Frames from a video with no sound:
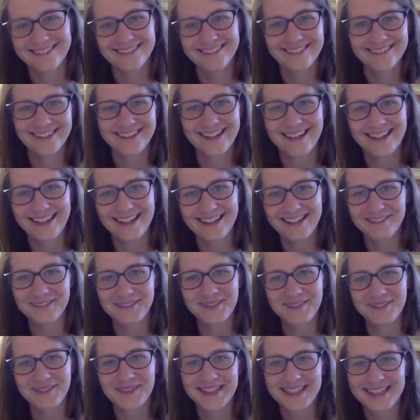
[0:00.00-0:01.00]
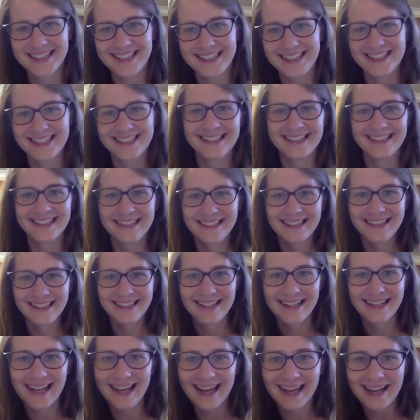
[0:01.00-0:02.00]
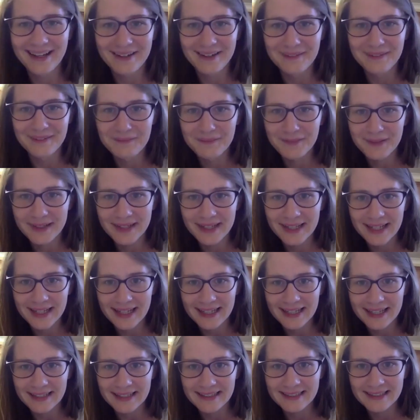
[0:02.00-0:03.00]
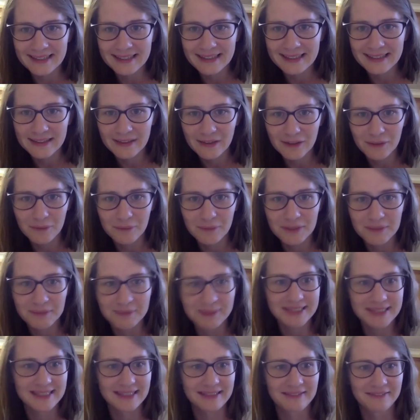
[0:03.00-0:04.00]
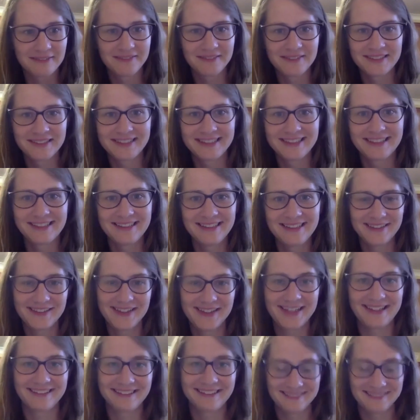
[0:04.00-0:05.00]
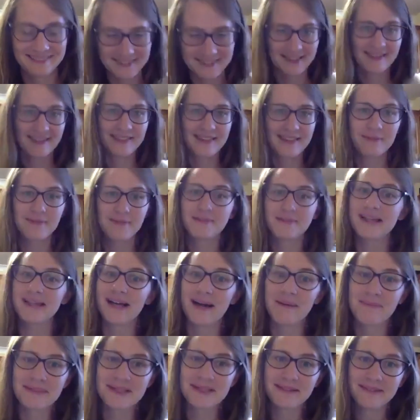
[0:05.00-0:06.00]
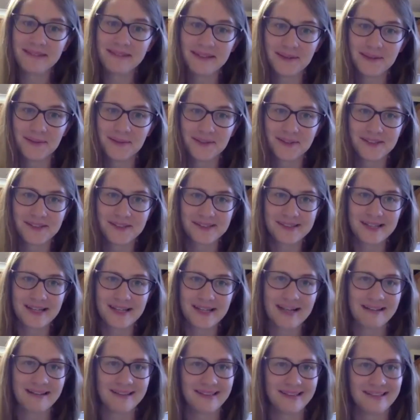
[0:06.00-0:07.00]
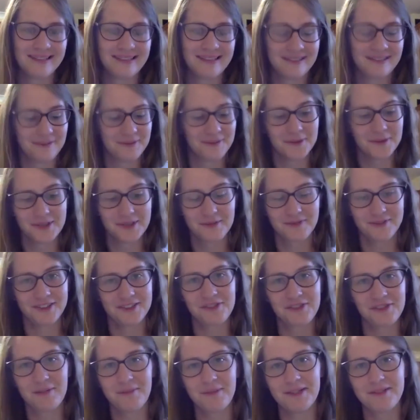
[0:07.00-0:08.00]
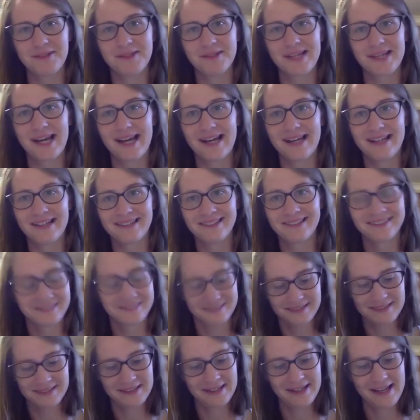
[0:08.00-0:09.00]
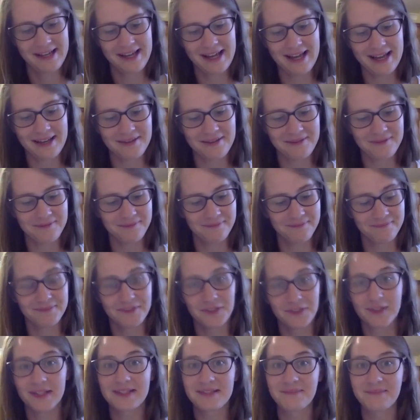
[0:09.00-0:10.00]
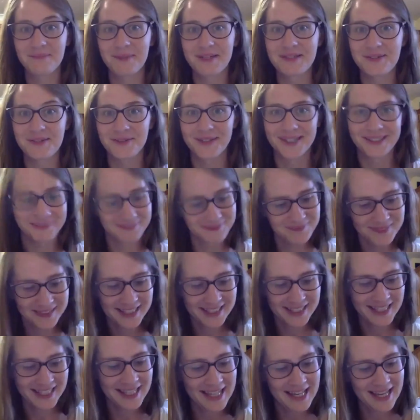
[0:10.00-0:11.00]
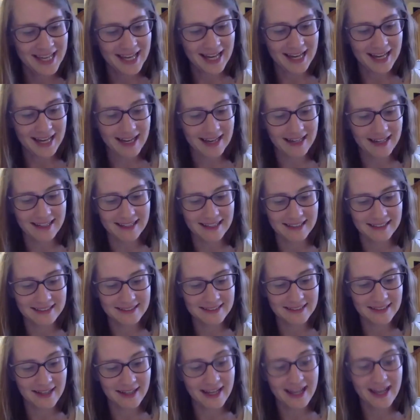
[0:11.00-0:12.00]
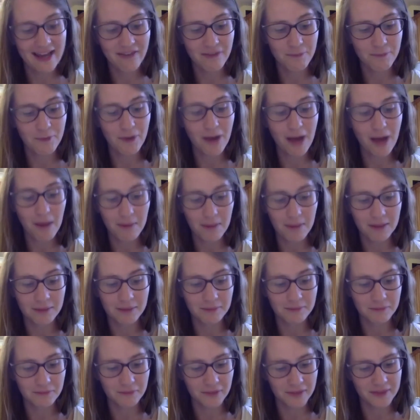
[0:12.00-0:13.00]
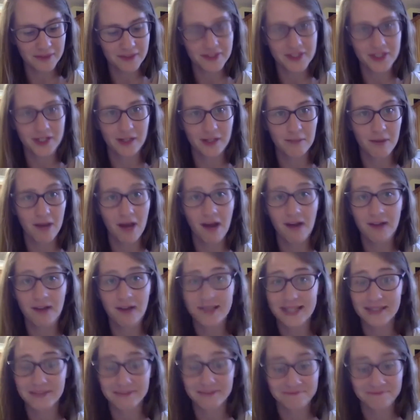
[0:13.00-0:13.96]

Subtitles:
Hi everybody. Yeah, I'll mute myself. Okay, that was absolutely gorgeous, Caroline, and a wonderful tribute to Anne. So this is my story. I have a problem with the term lockdown.